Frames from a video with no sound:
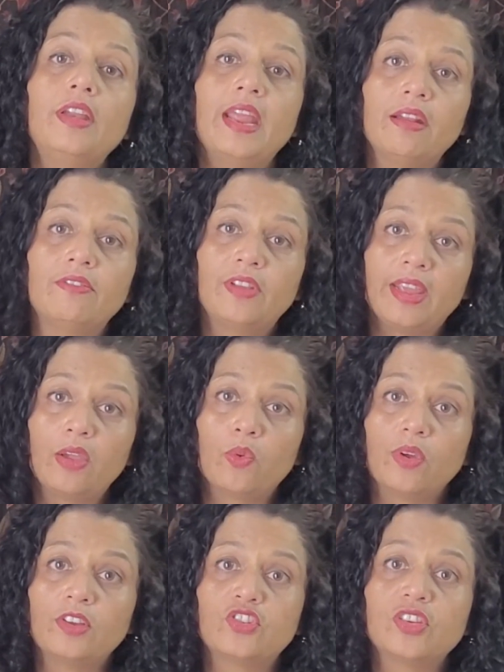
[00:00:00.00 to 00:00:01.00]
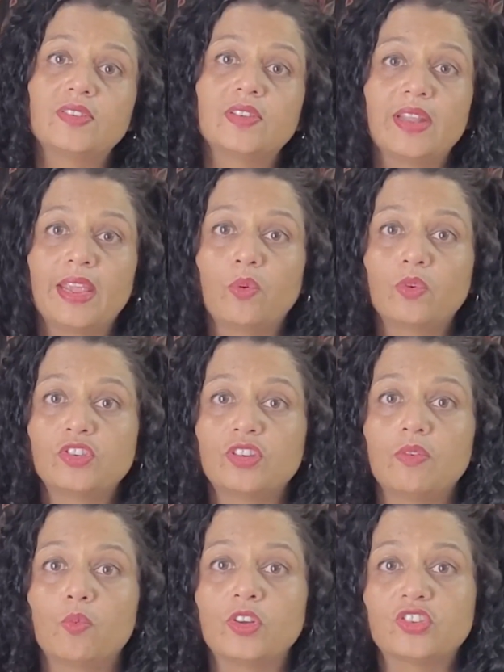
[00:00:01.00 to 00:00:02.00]
native language is a language
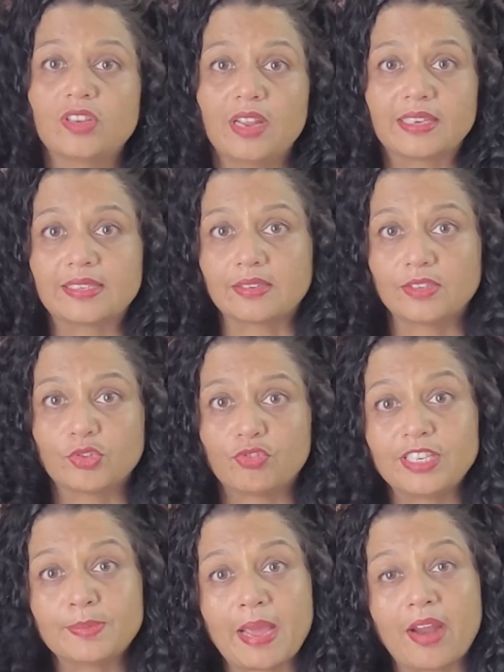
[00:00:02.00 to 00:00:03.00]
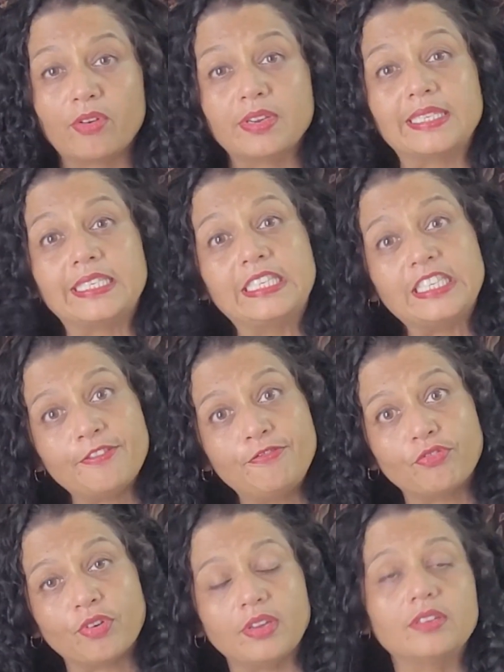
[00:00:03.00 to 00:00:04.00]
in which the lexical stress pattern is
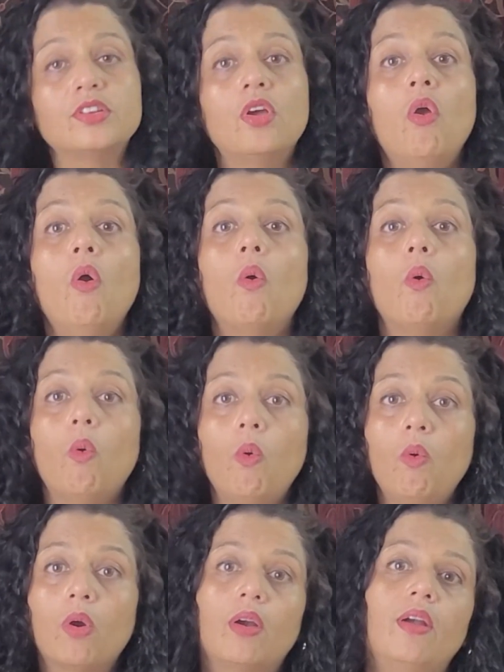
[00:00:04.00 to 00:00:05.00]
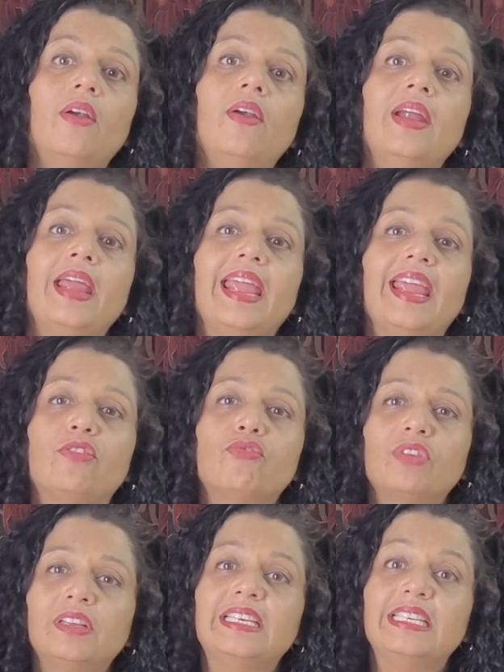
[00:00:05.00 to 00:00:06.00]
different, or it
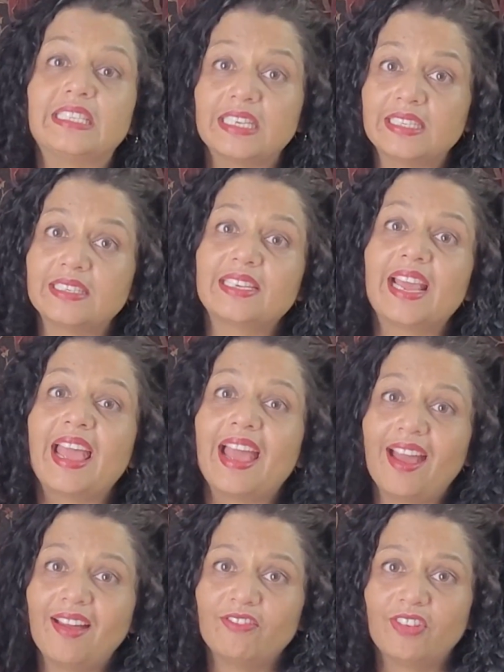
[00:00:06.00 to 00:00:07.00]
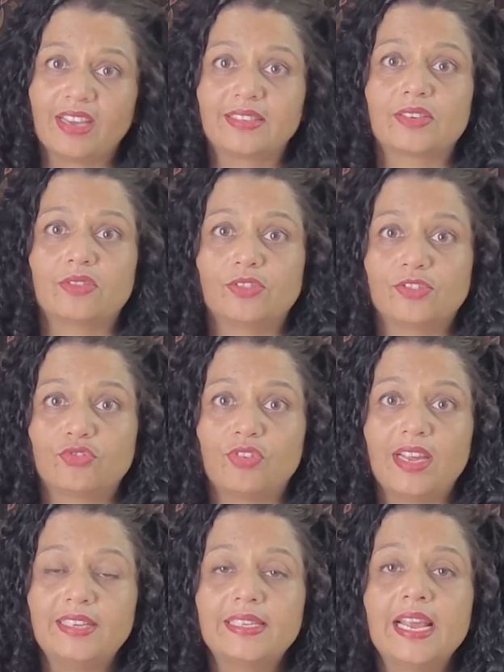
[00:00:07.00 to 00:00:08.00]
really doesn't have lexical
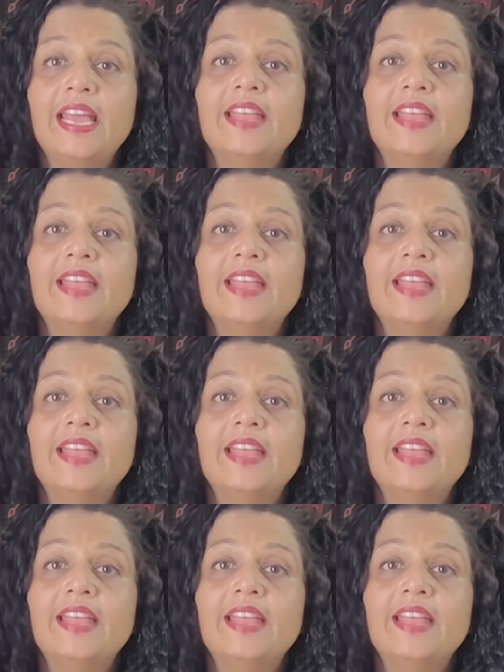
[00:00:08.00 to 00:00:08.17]
stress,